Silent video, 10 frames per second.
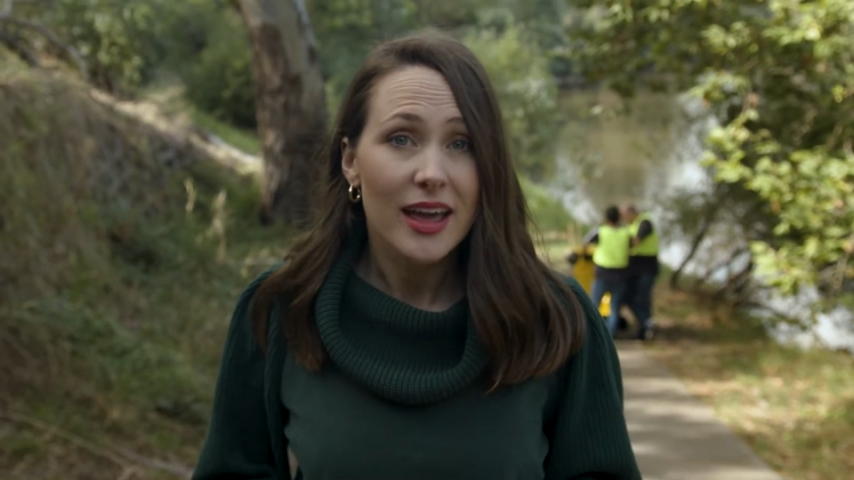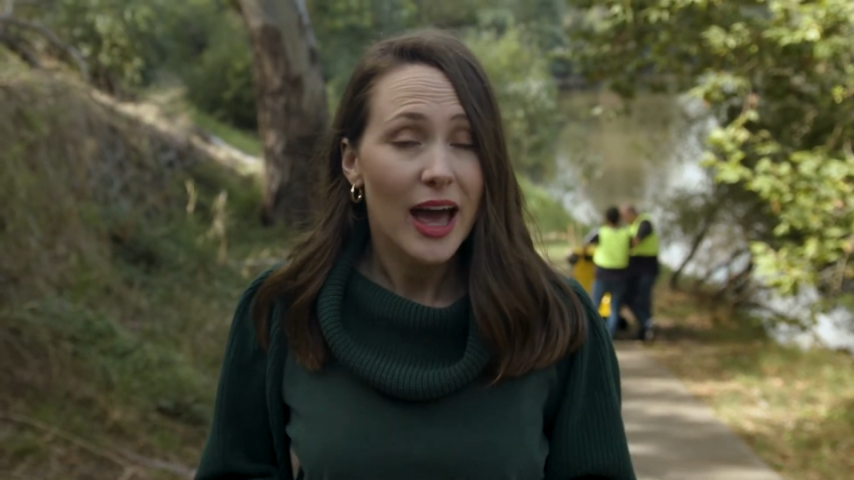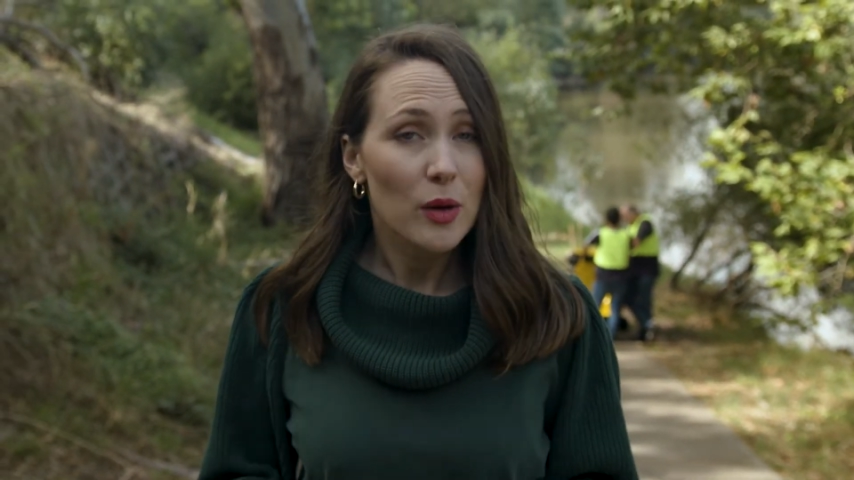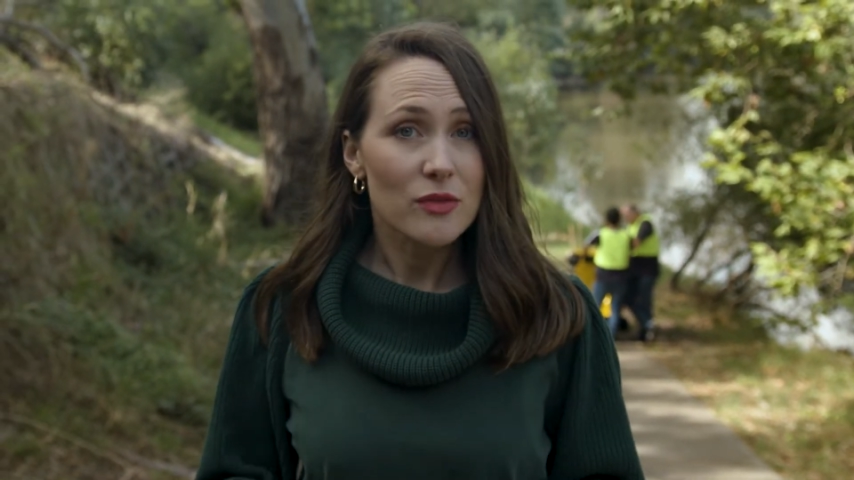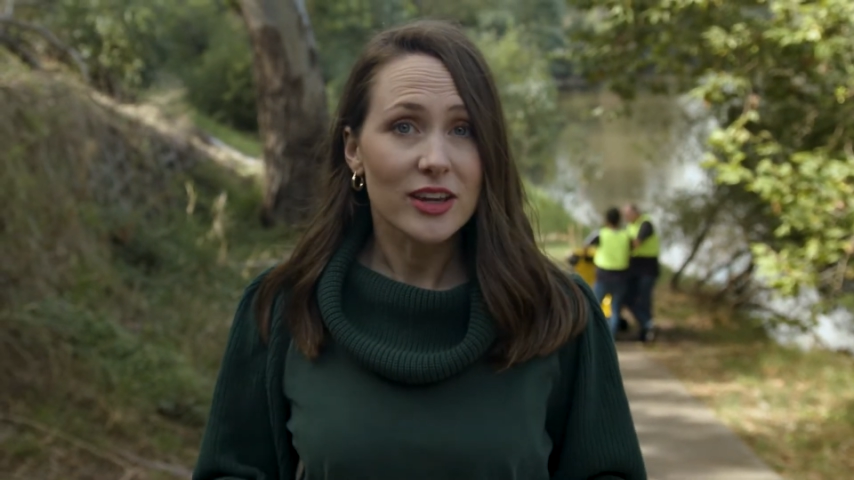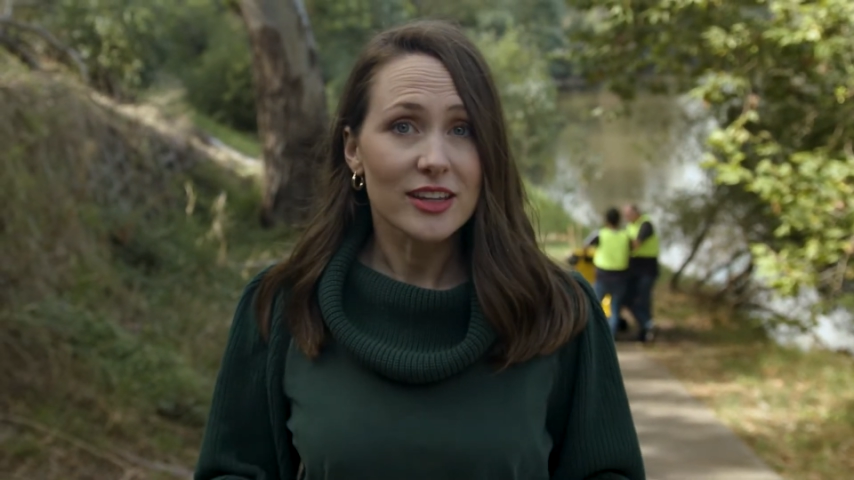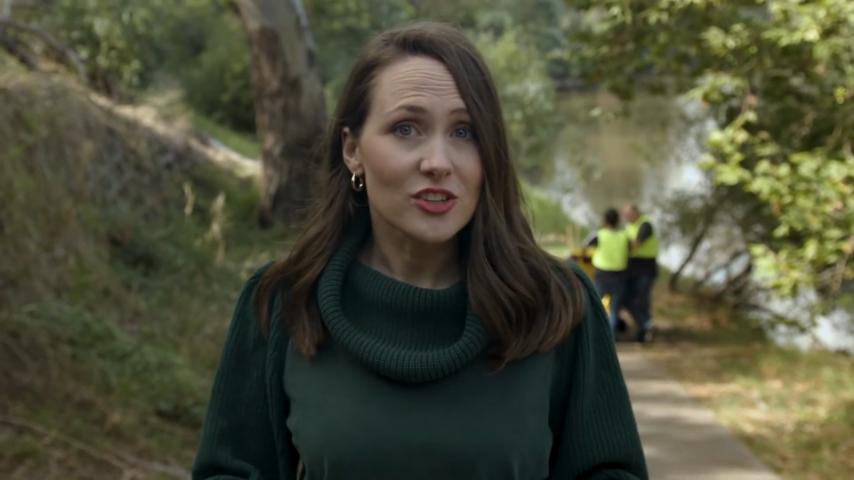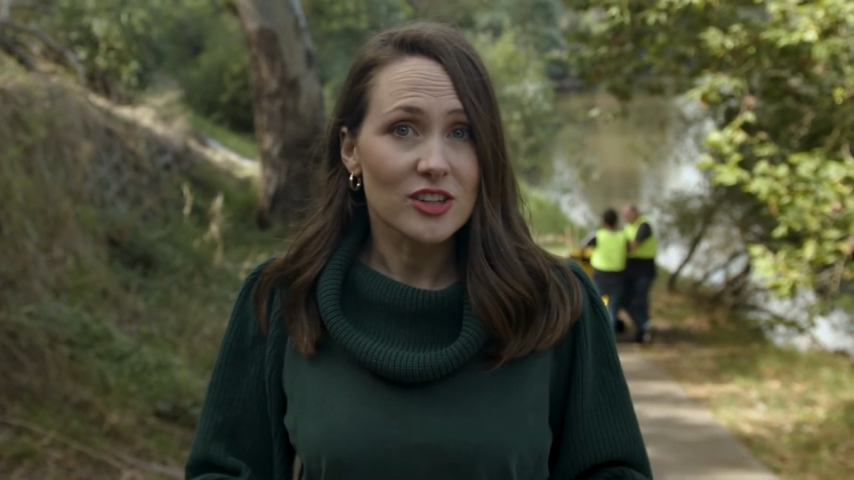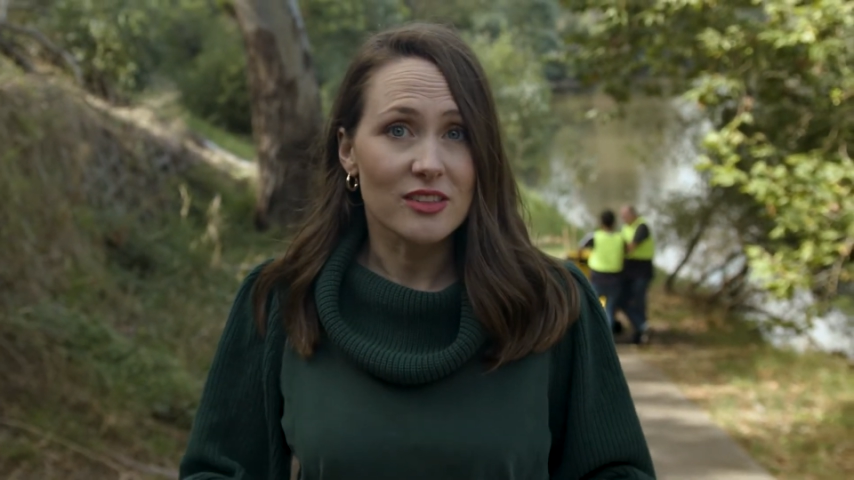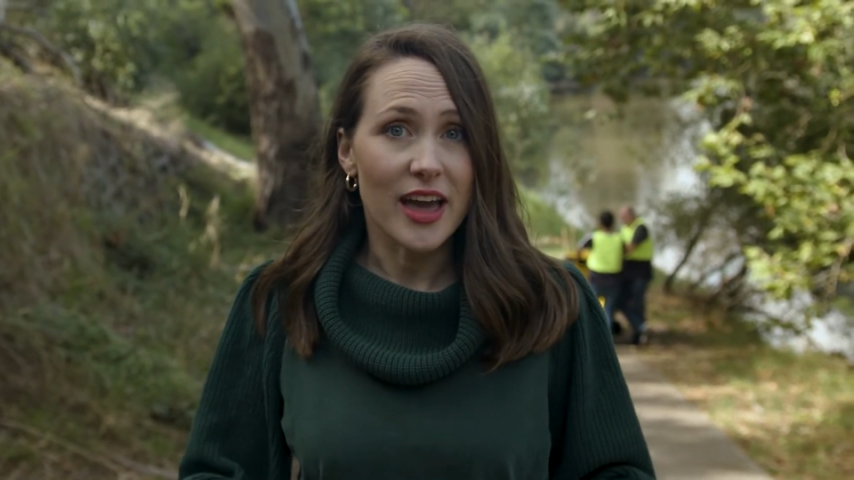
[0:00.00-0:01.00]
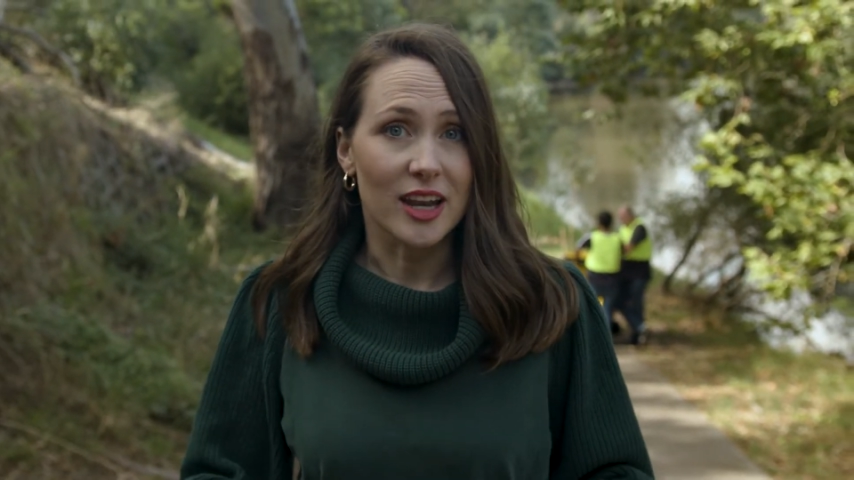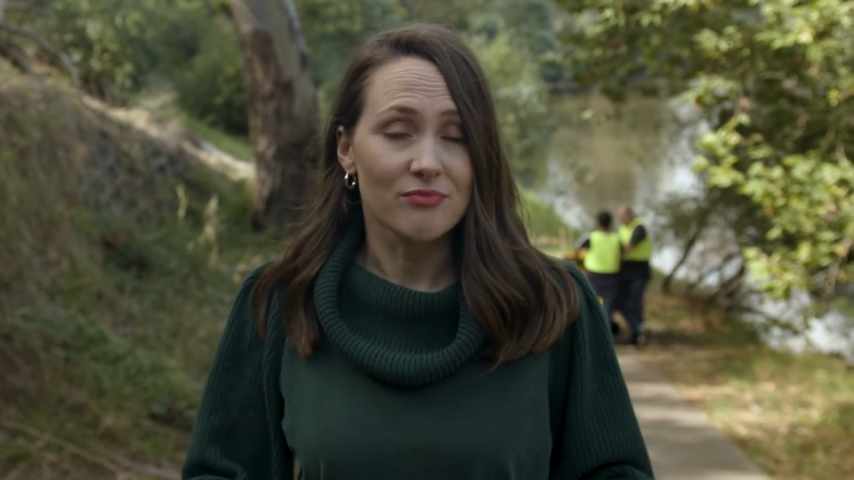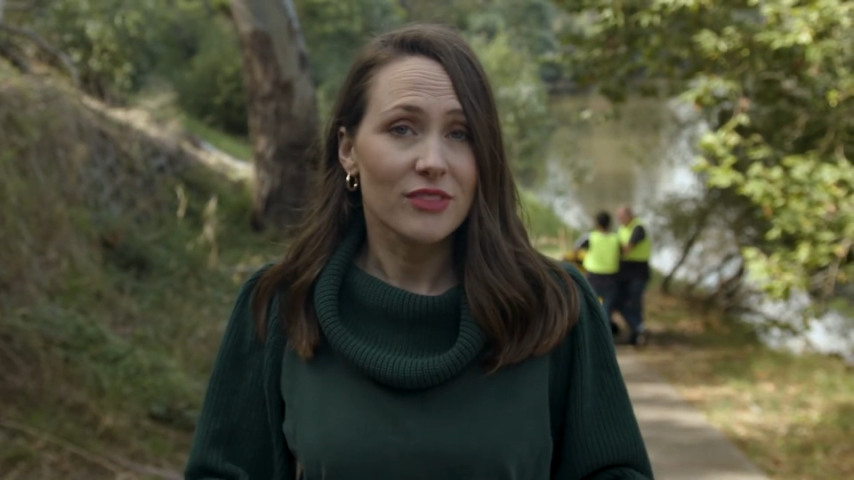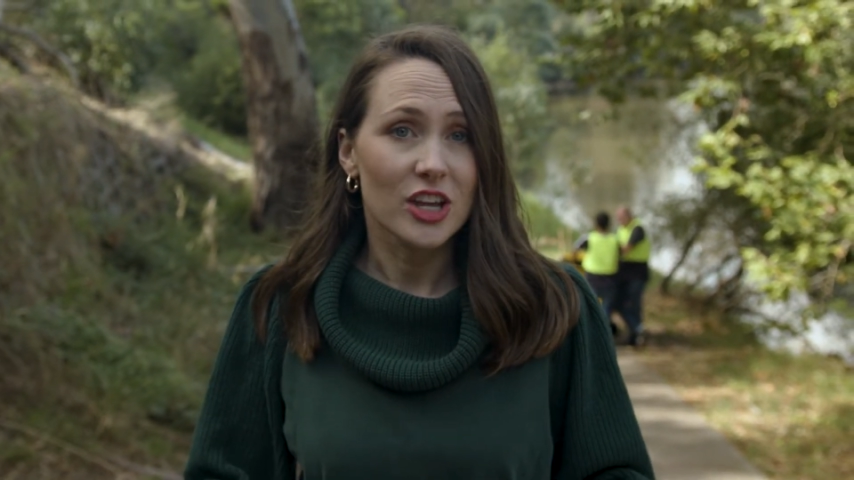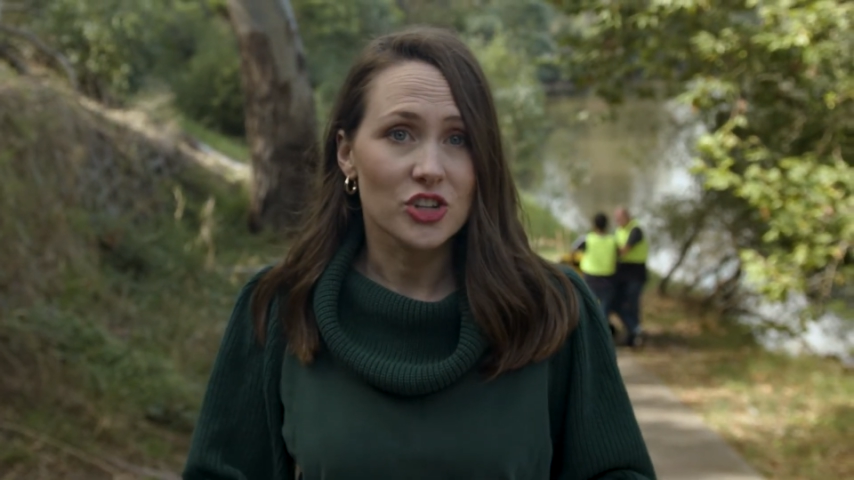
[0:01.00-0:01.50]
However, it's just that,
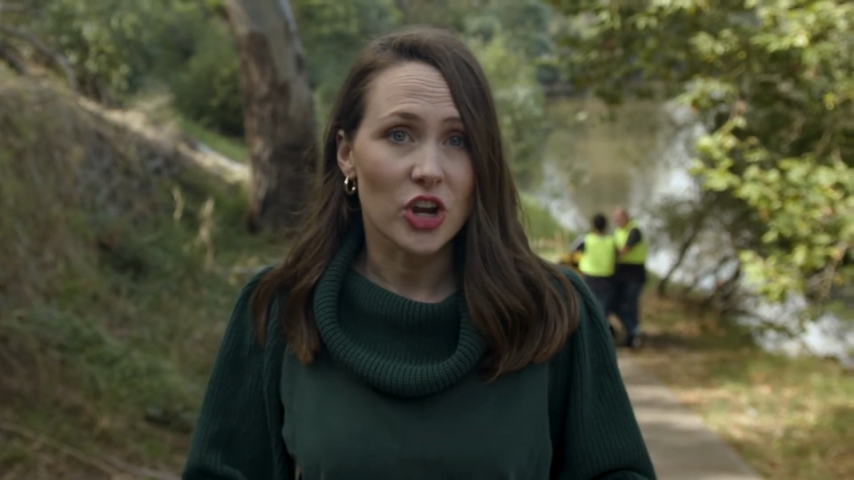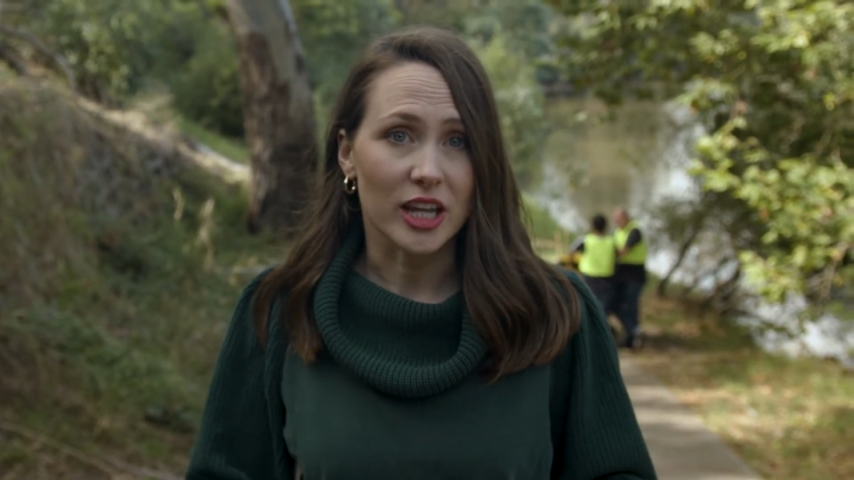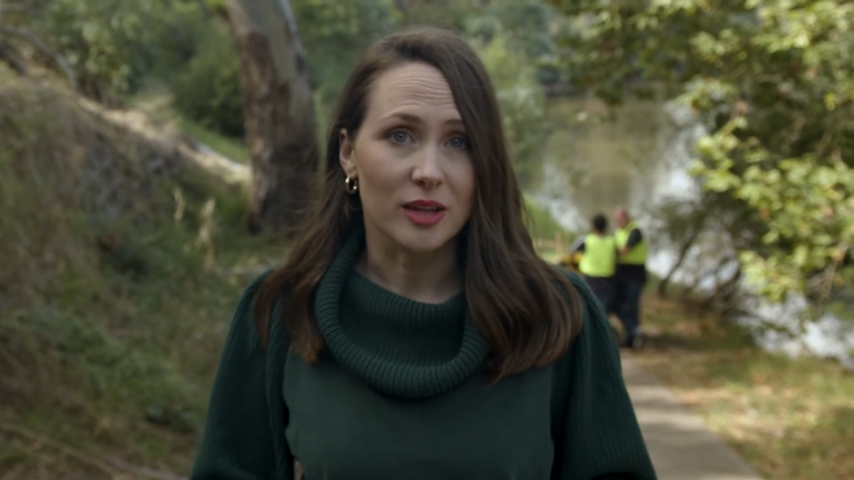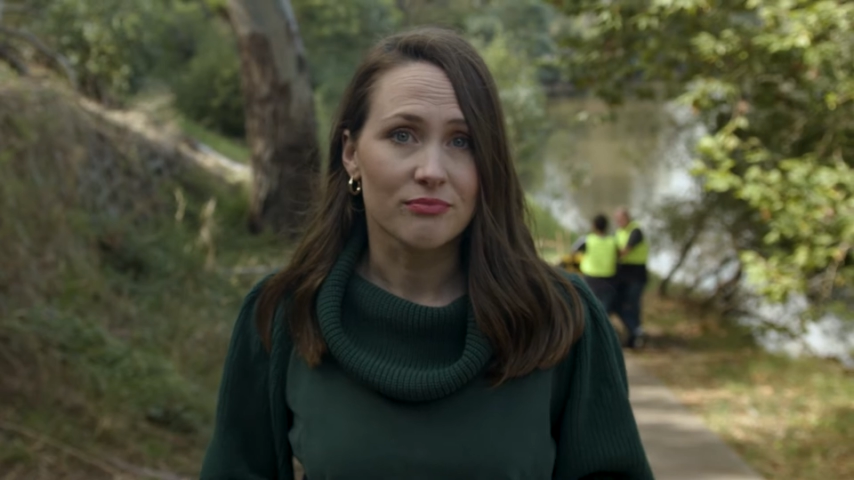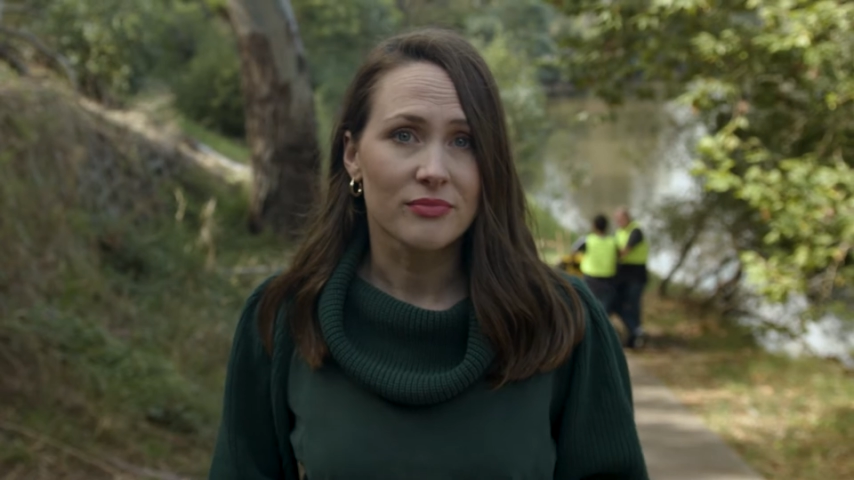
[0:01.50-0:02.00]
a journey.